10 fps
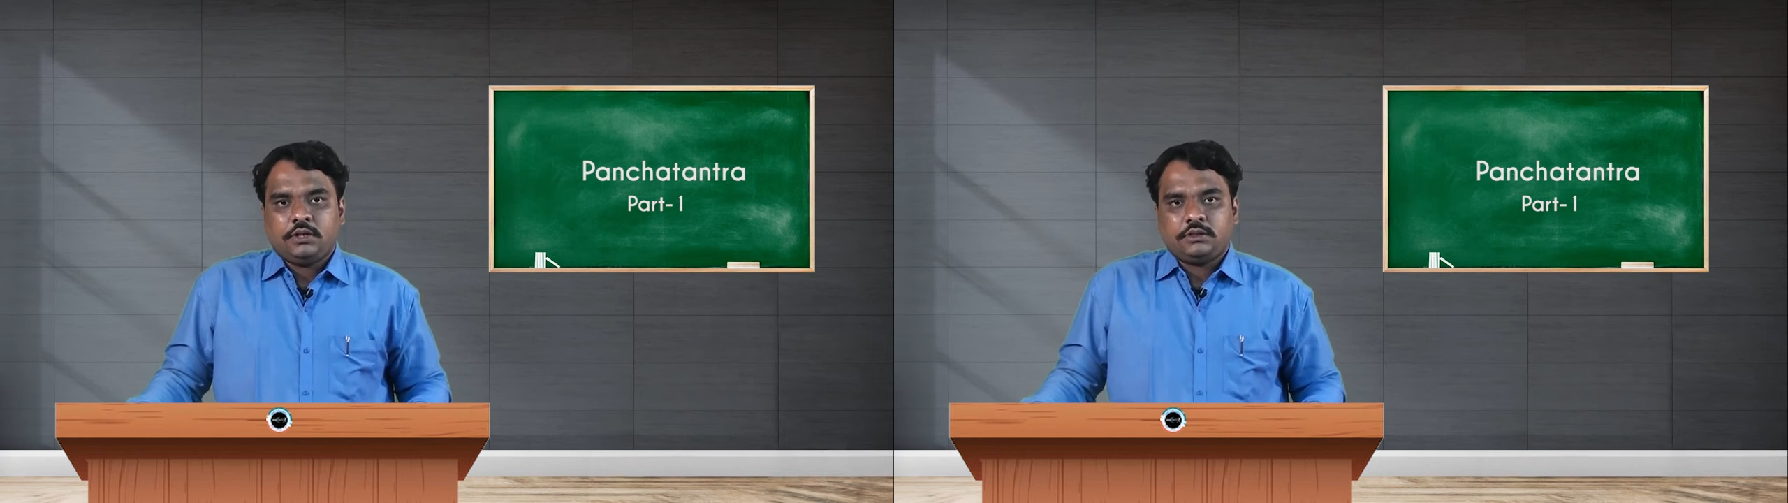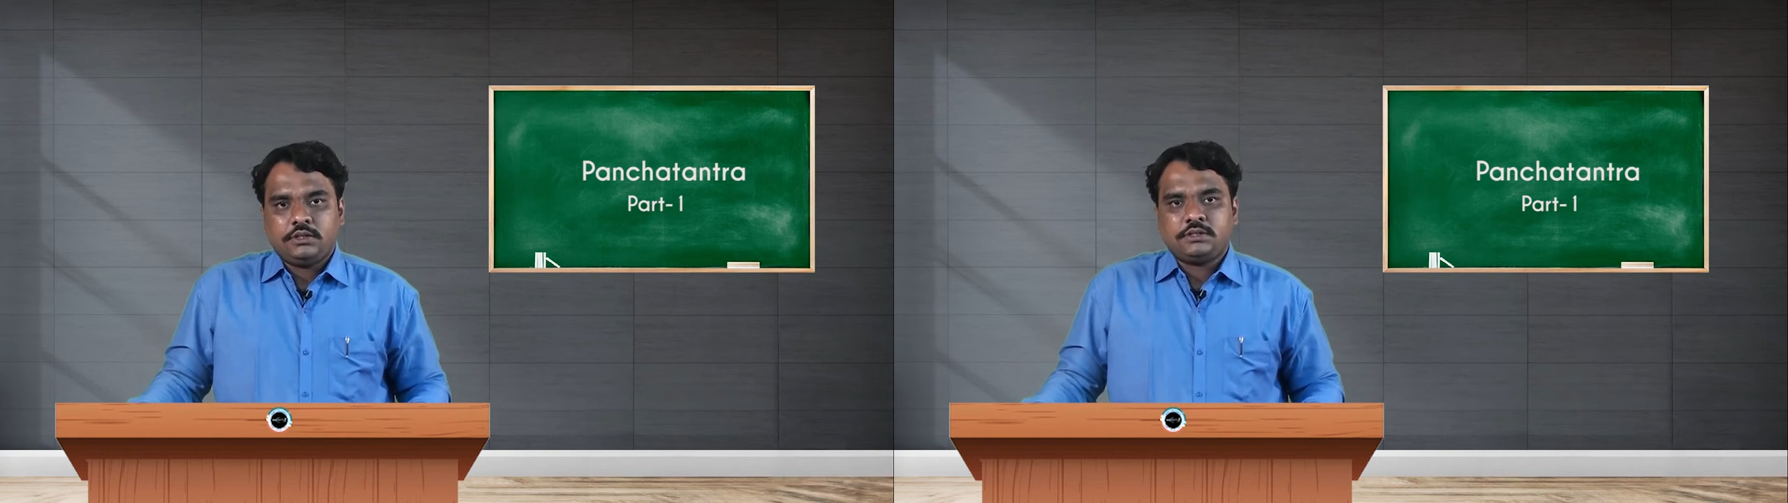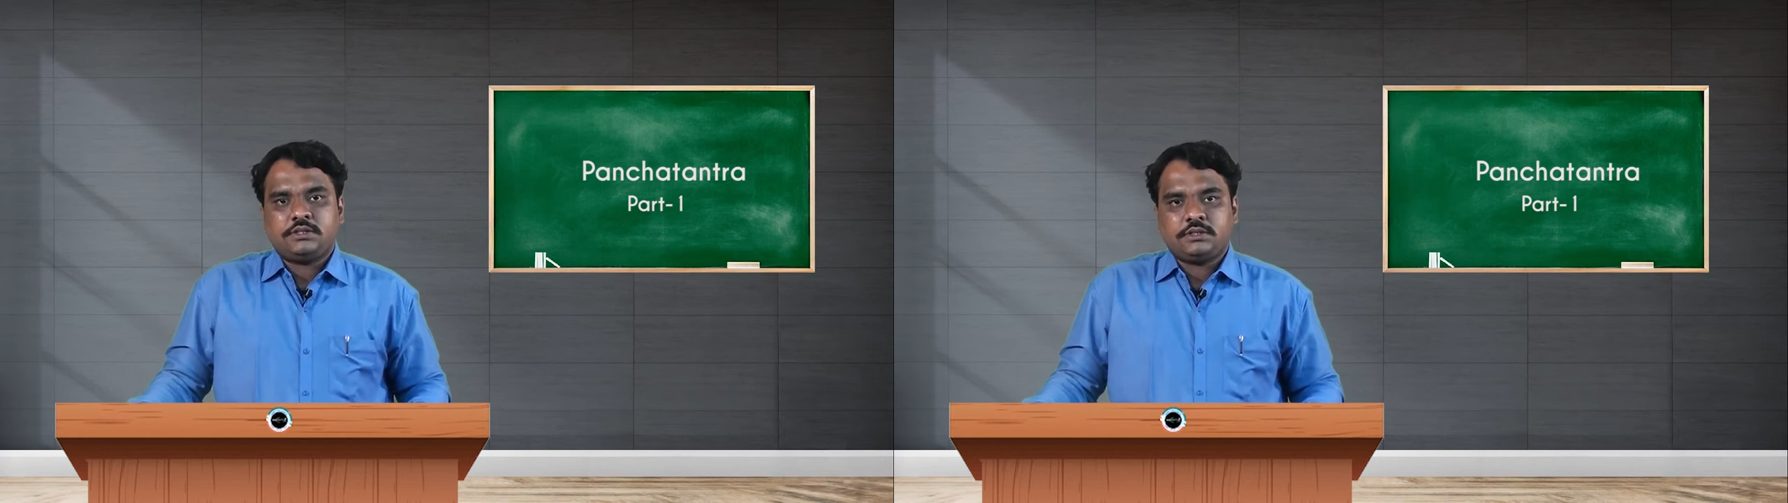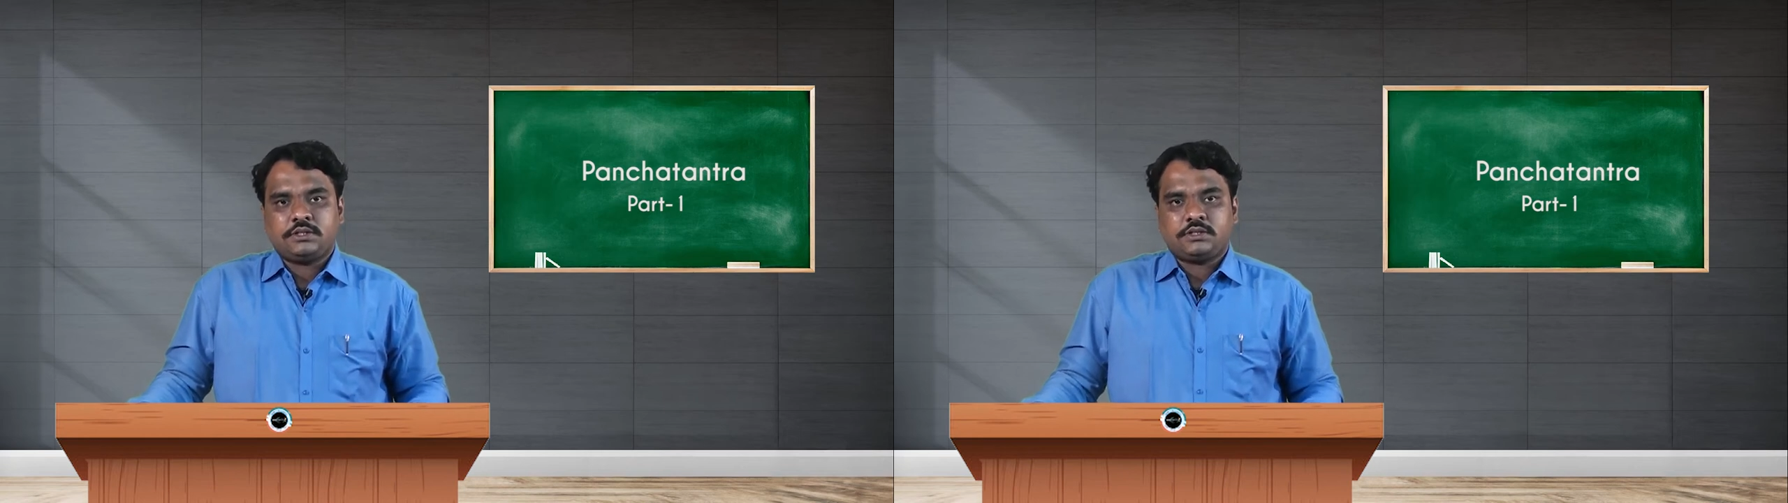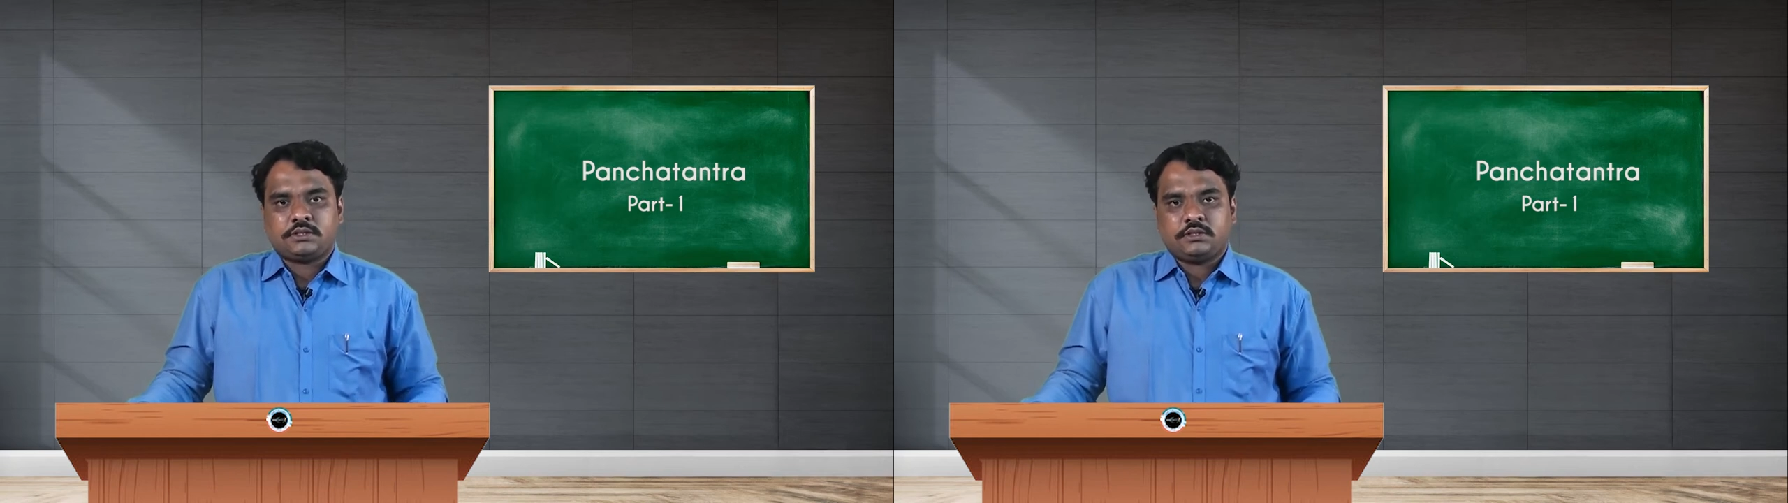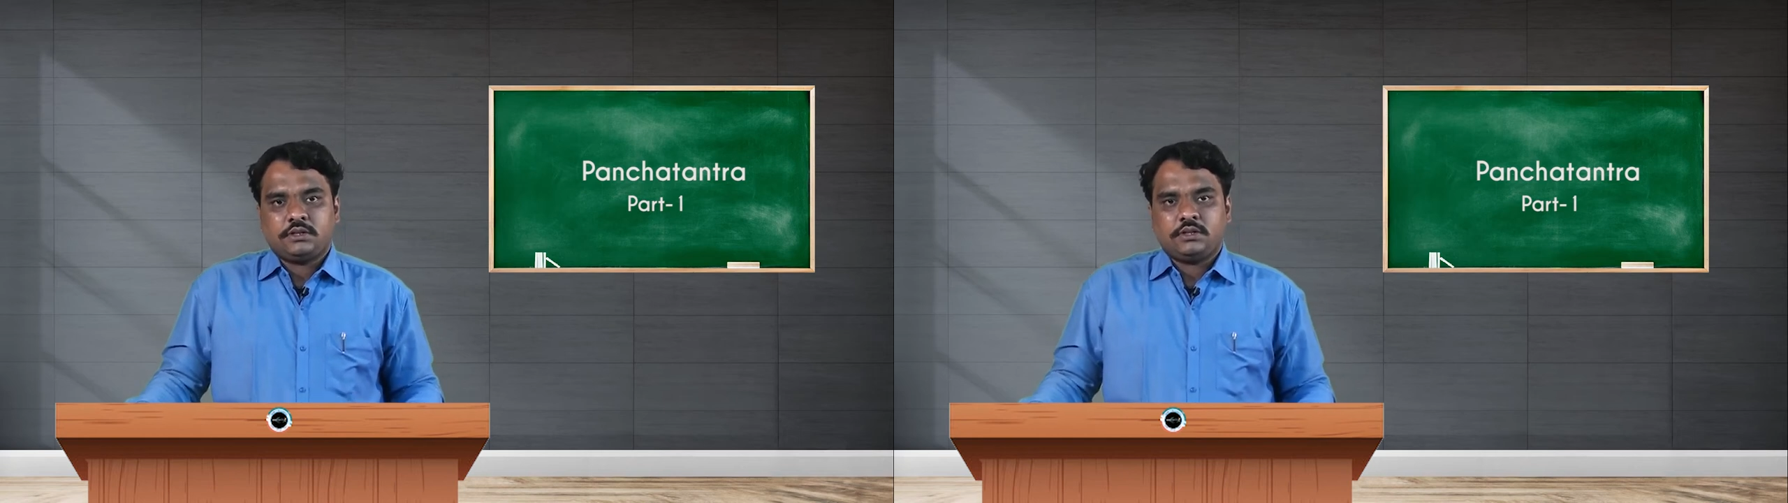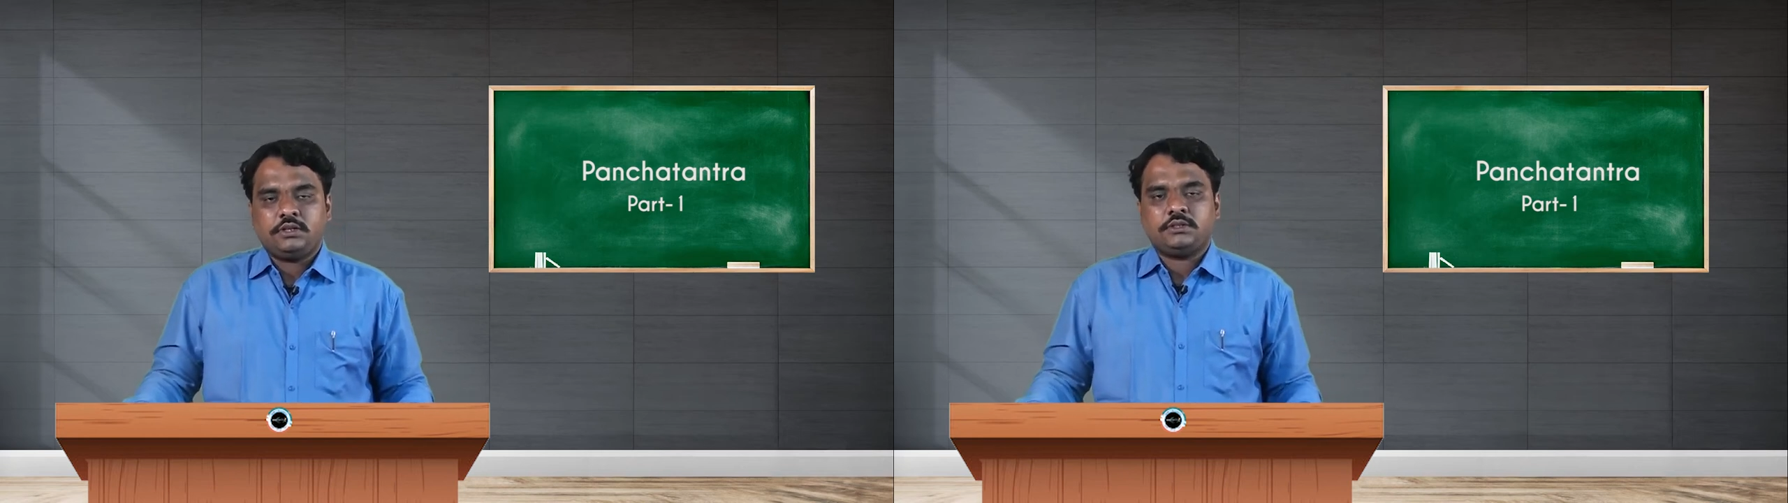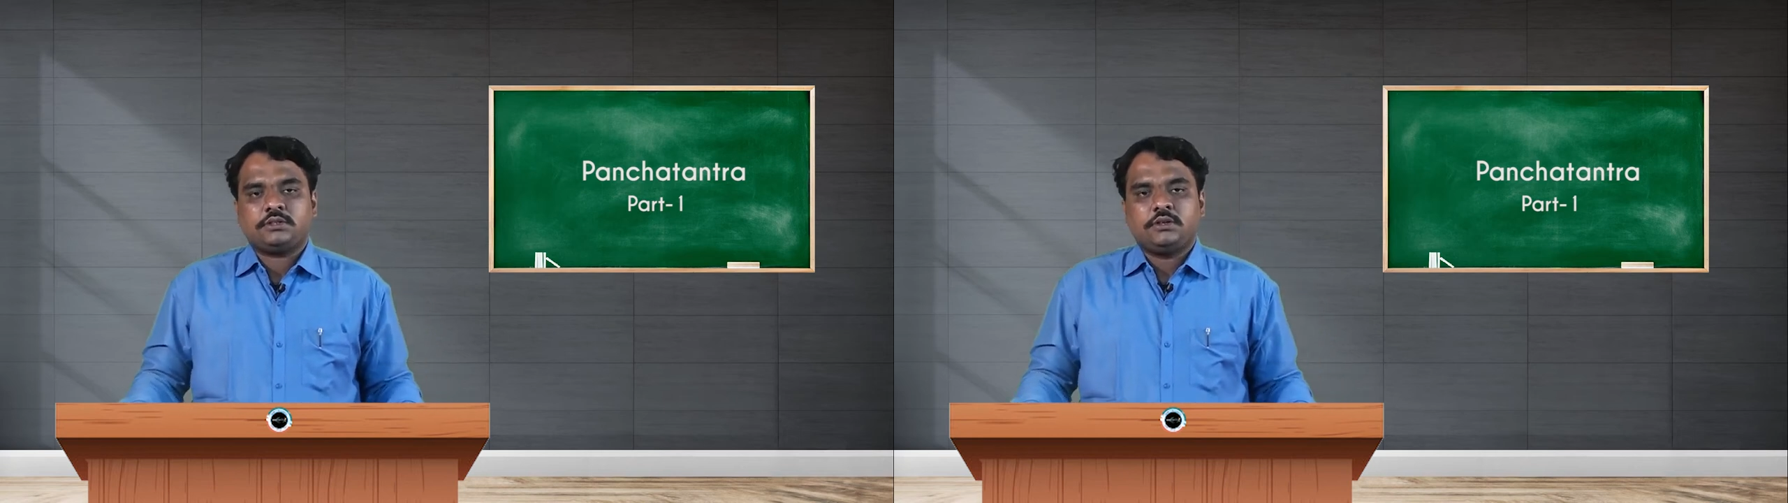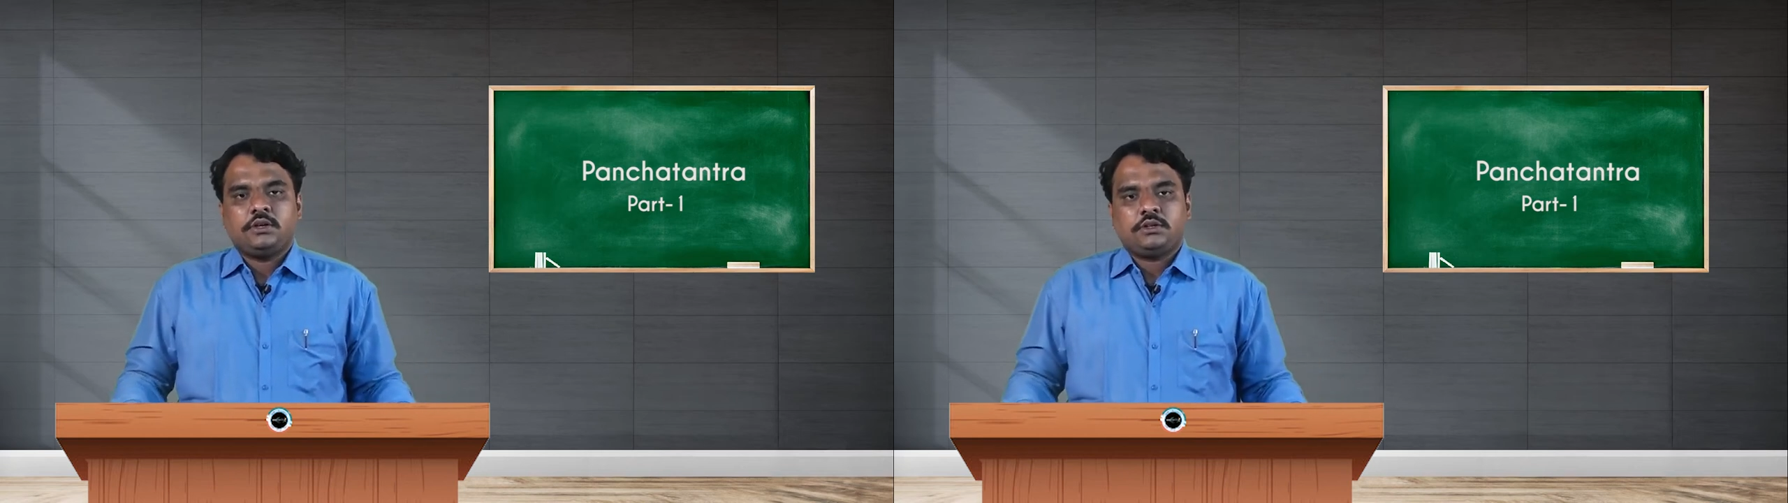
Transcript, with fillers: this disease is